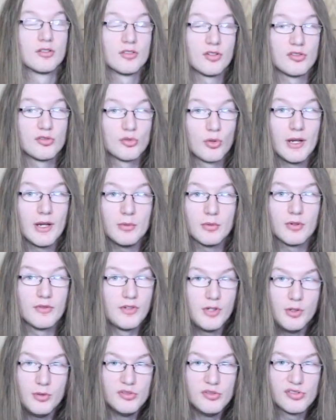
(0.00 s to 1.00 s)
There's great
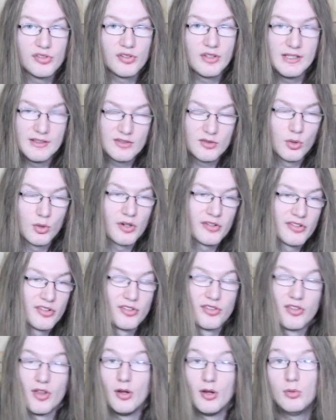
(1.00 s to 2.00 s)
reviews for these courses
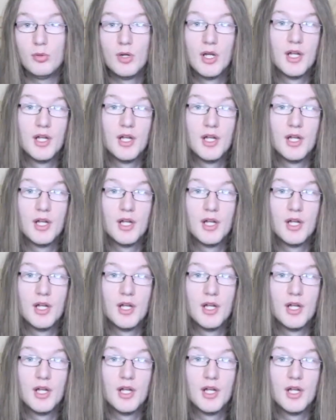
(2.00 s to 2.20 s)
though.